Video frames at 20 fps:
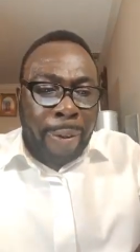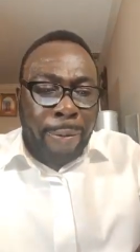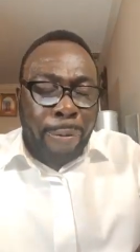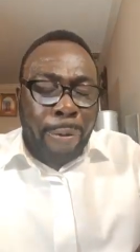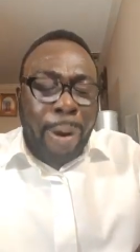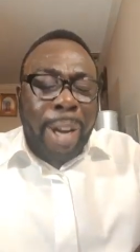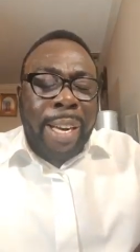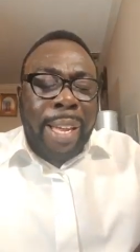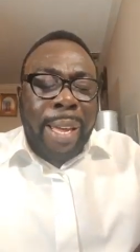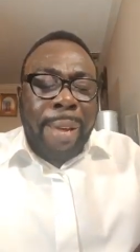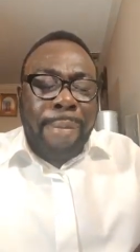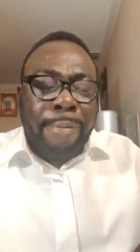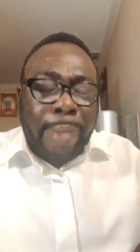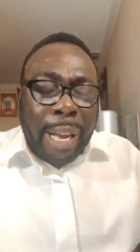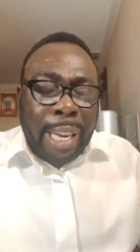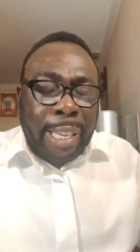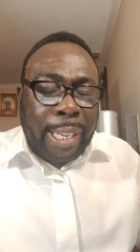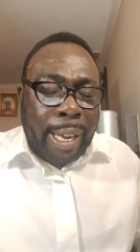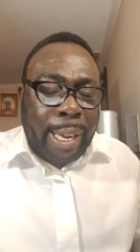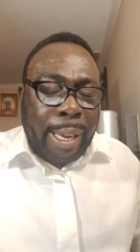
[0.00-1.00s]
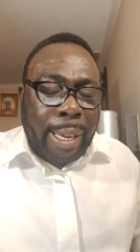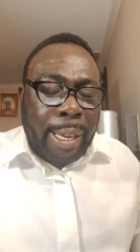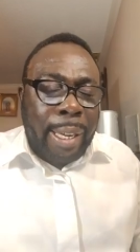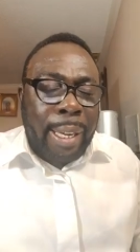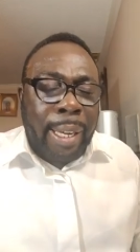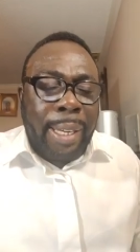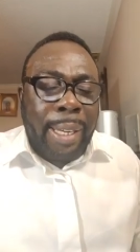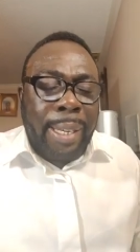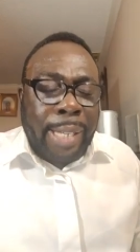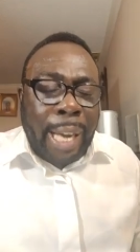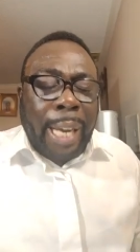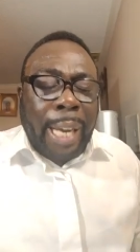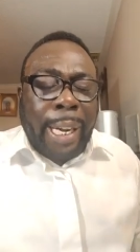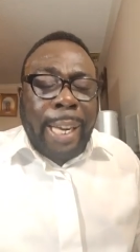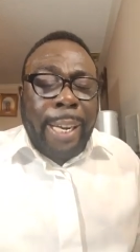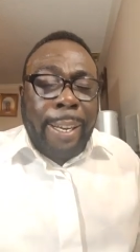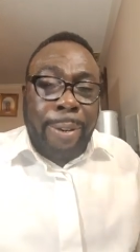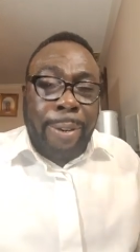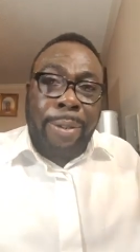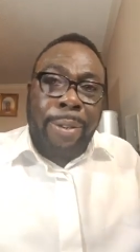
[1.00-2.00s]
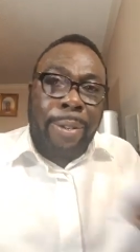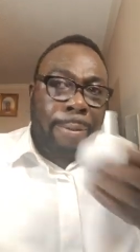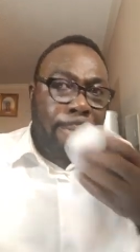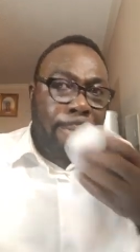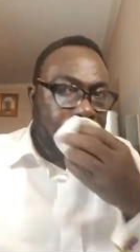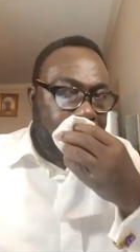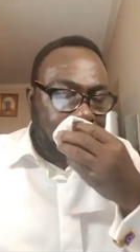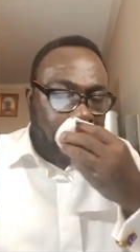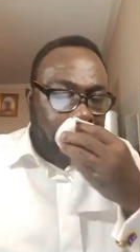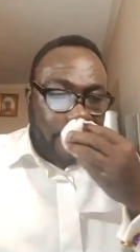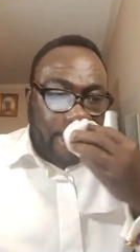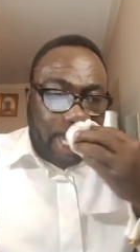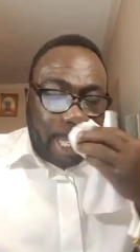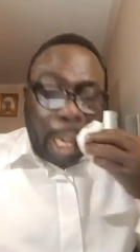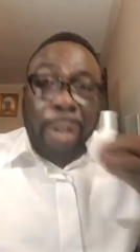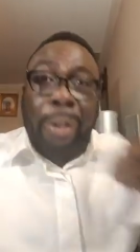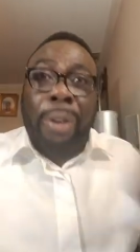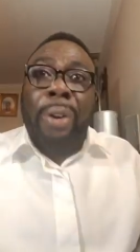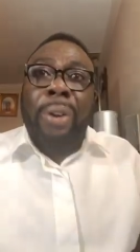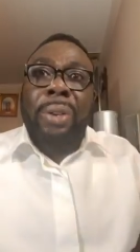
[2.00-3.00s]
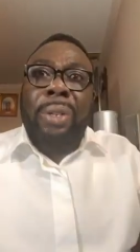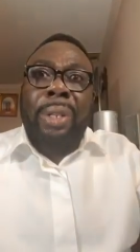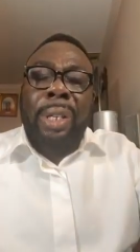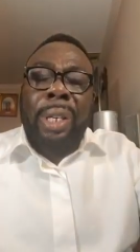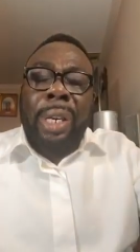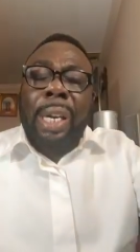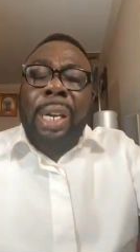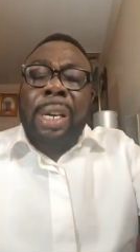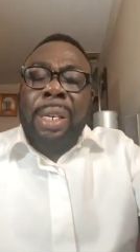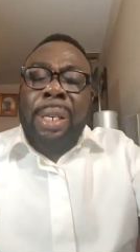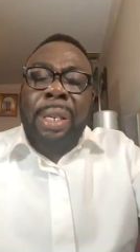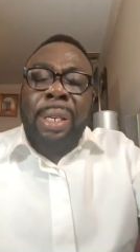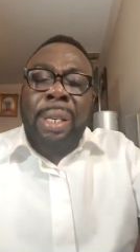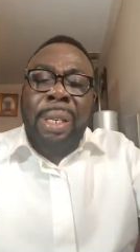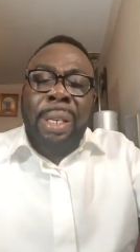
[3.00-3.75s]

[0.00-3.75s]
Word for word: When he met Zacchaeus, Zacchaeus ran